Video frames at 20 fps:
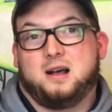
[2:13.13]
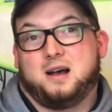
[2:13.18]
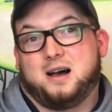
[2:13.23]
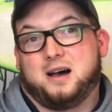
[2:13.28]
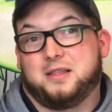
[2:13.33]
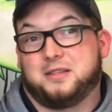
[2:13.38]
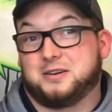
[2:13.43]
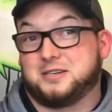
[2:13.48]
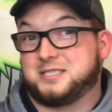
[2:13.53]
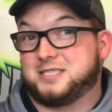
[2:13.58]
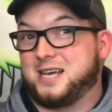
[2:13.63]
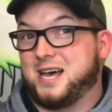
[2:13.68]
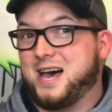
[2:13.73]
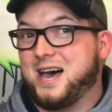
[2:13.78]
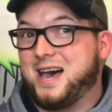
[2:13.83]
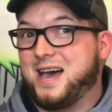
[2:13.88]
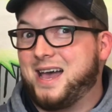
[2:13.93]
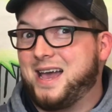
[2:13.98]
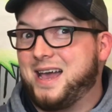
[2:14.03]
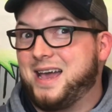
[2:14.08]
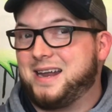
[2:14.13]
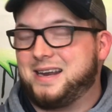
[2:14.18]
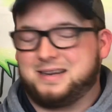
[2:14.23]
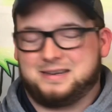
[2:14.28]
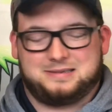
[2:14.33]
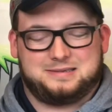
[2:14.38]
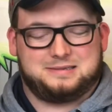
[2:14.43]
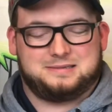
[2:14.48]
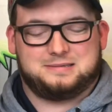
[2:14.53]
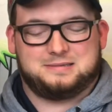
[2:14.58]
Other side,
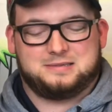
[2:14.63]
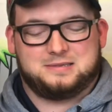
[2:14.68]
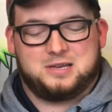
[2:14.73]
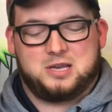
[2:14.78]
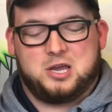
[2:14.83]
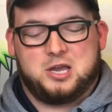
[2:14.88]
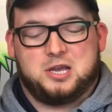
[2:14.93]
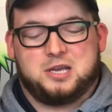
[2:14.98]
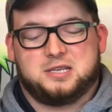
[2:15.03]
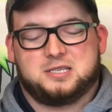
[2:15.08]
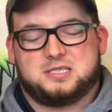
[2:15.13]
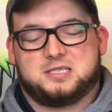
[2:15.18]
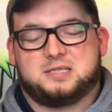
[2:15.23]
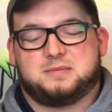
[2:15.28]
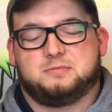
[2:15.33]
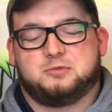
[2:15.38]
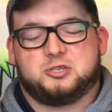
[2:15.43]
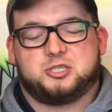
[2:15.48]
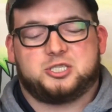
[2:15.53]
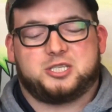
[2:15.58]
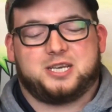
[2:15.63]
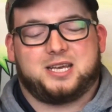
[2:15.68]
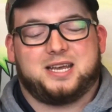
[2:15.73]
smushing